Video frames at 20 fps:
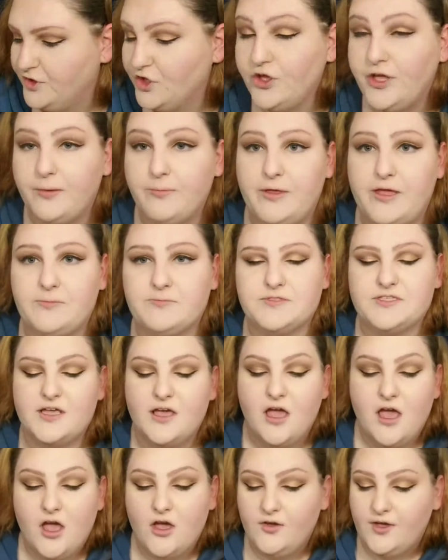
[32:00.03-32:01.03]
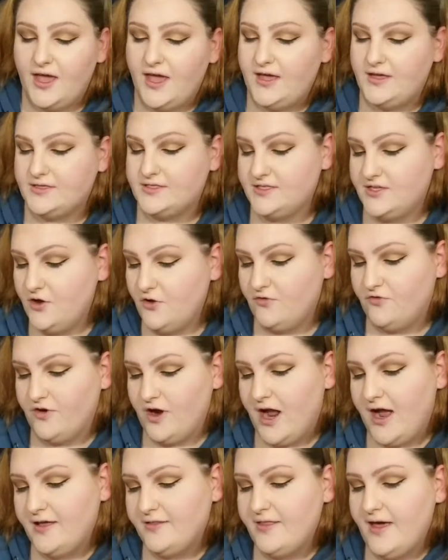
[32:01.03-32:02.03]
Look at memes. Okay, so
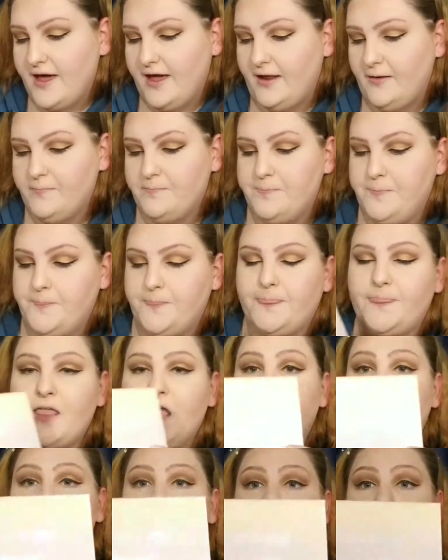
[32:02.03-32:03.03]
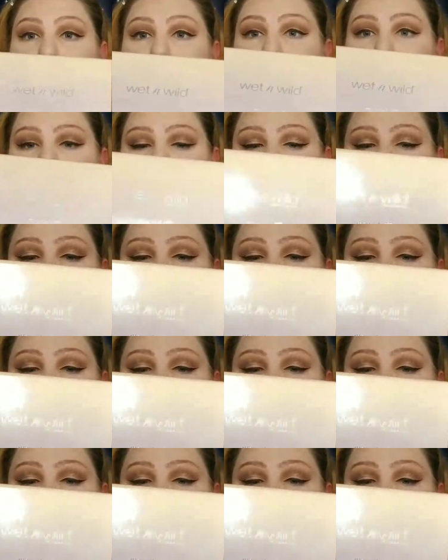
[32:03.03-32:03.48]
for highlight, Wet